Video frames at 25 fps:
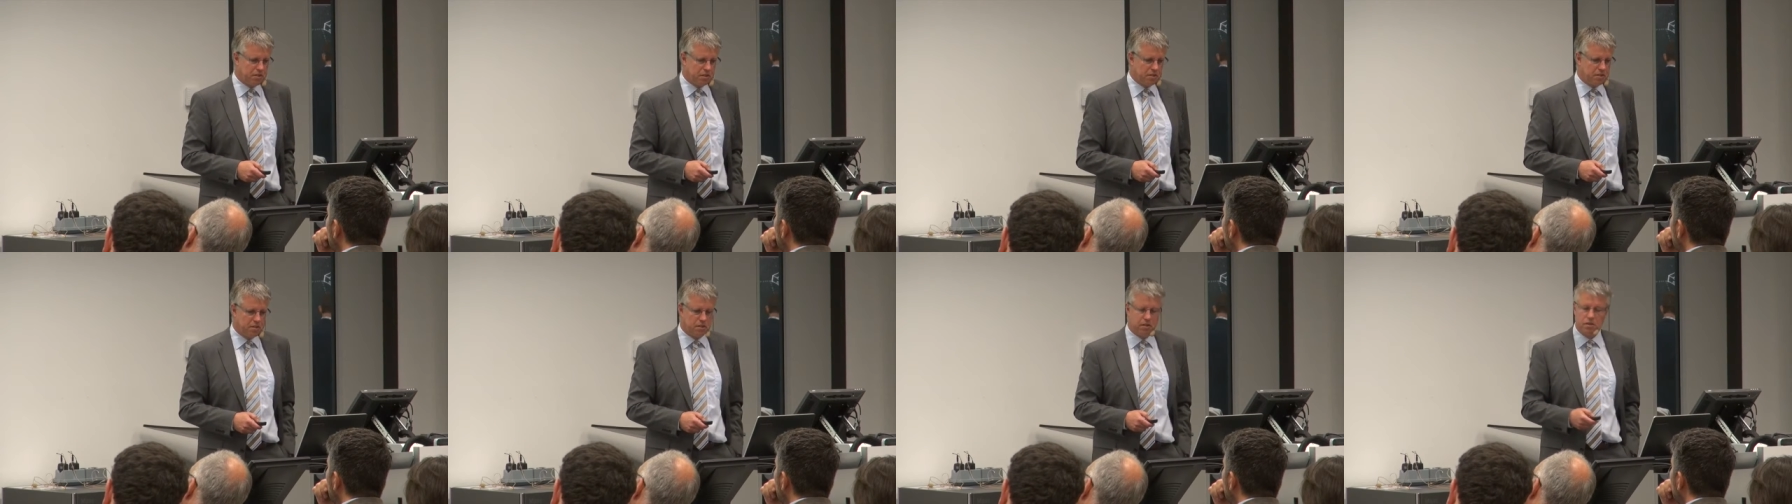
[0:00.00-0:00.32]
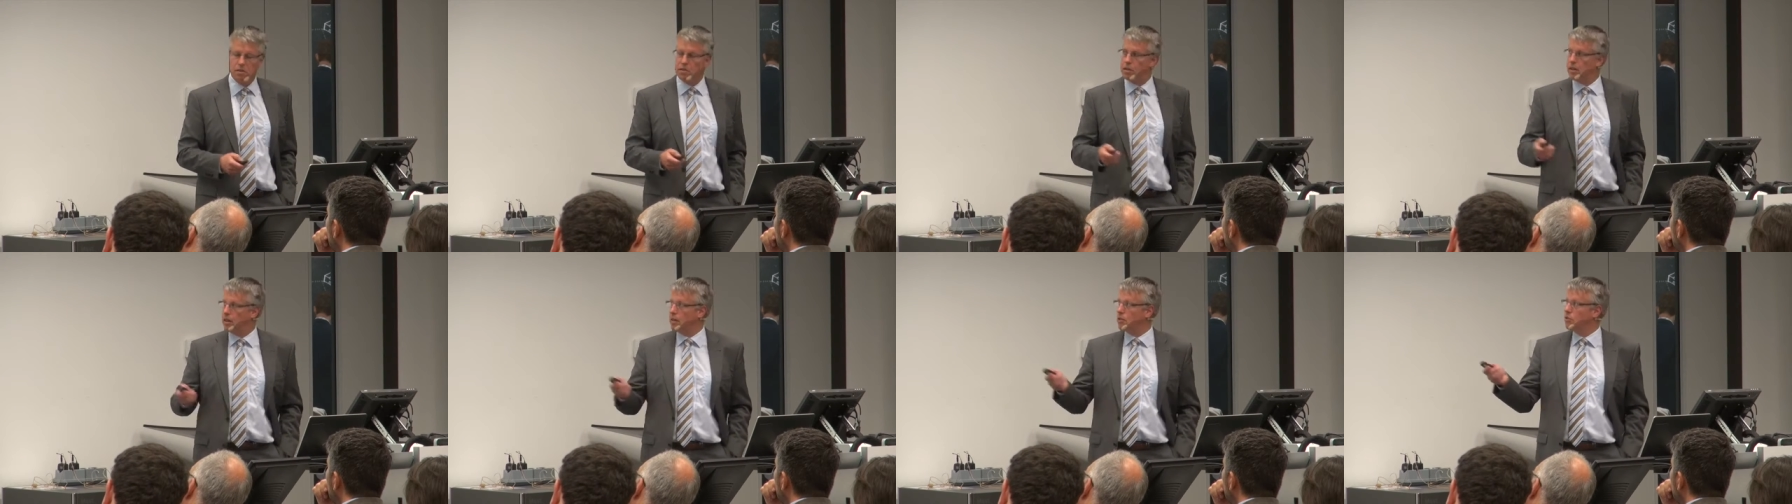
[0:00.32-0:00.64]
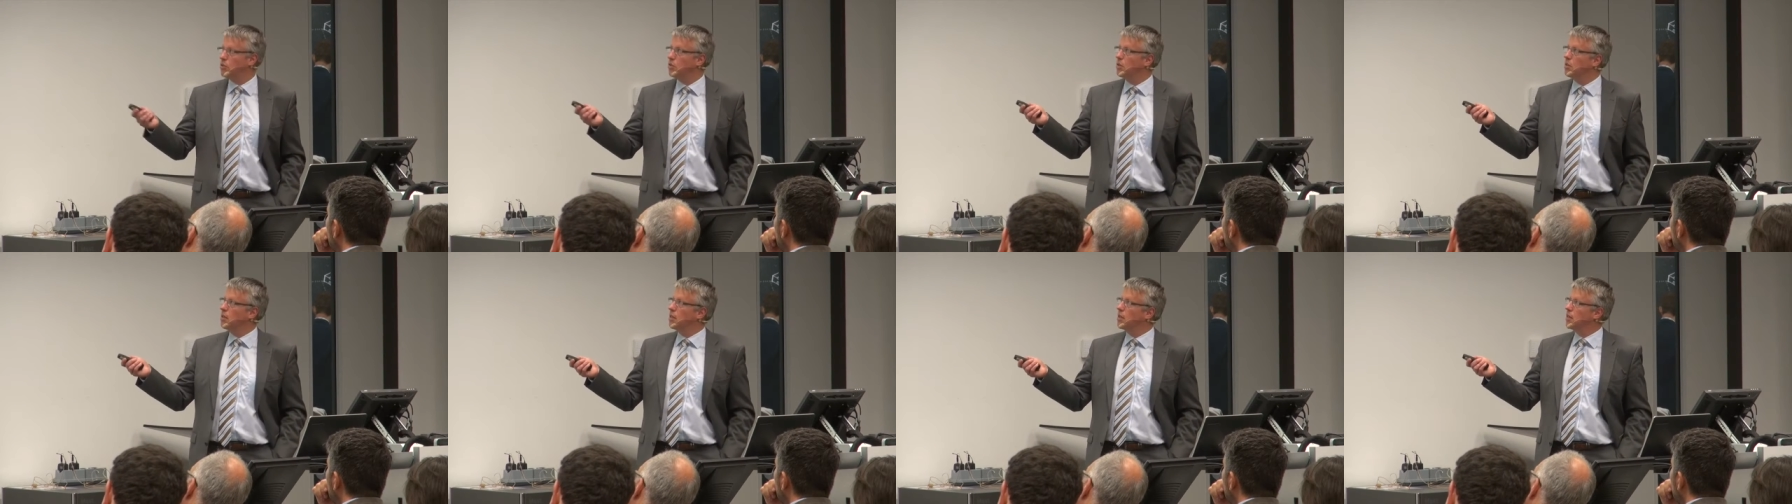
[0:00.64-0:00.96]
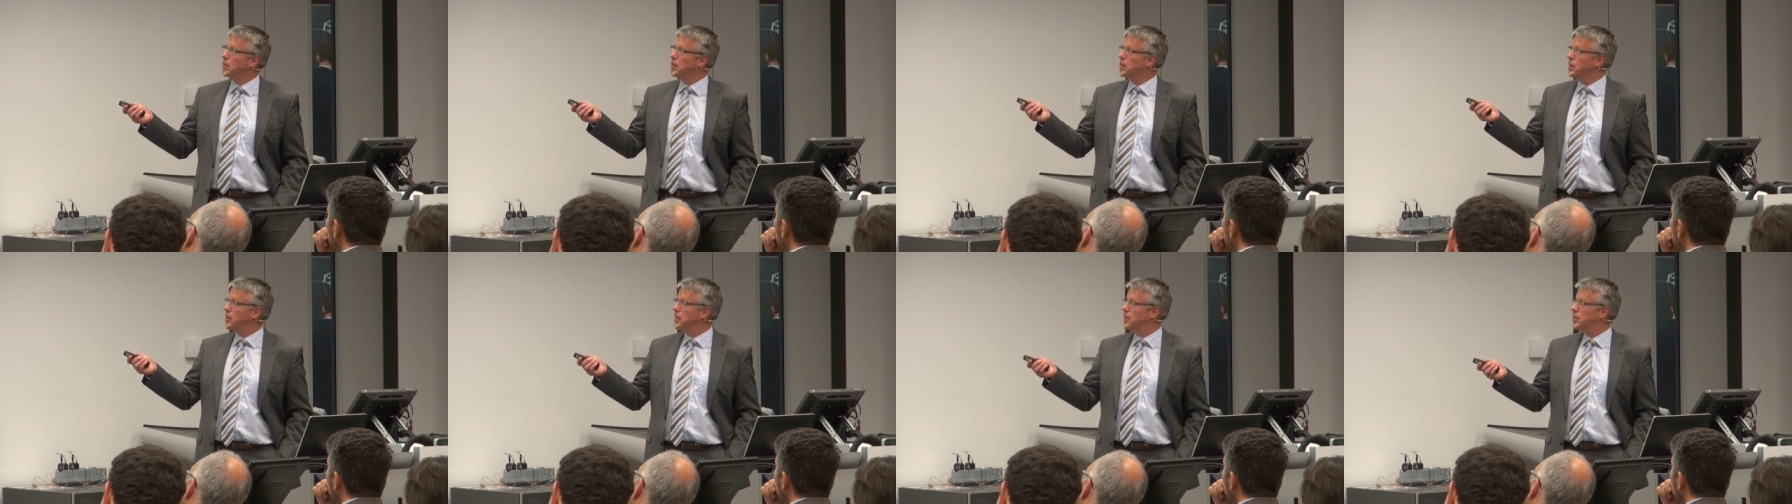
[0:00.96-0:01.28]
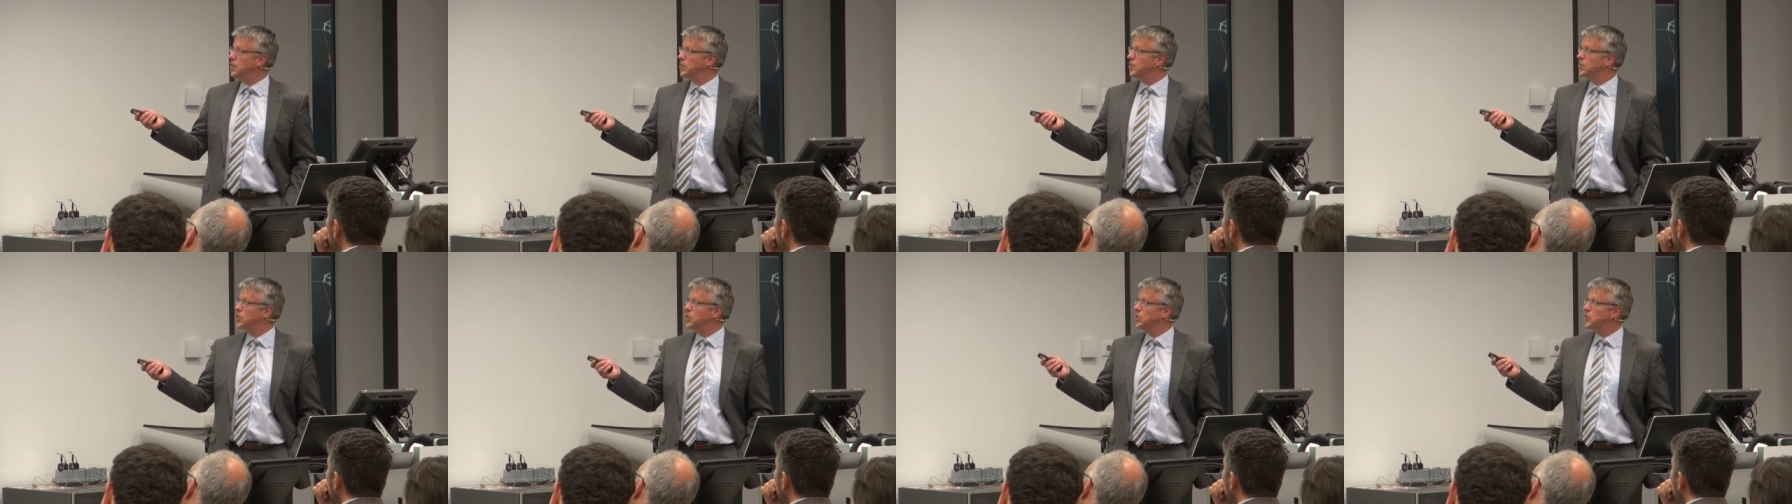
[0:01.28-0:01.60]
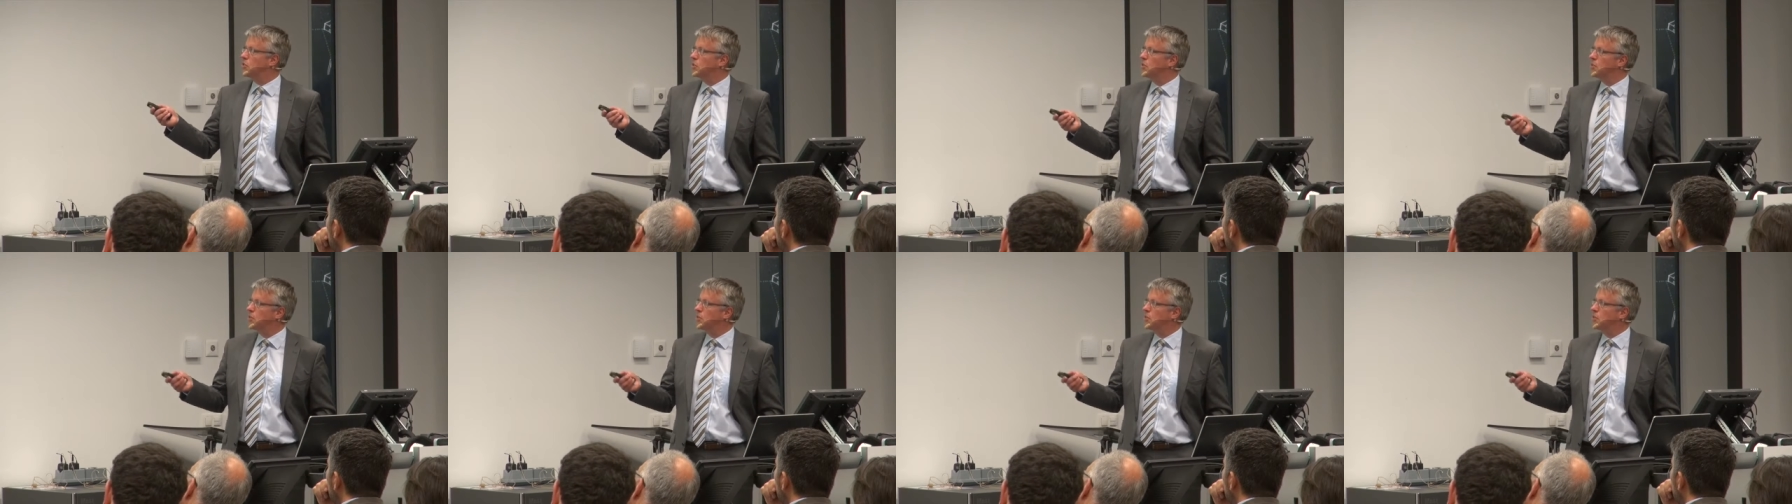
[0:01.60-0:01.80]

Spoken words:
This is actually a case which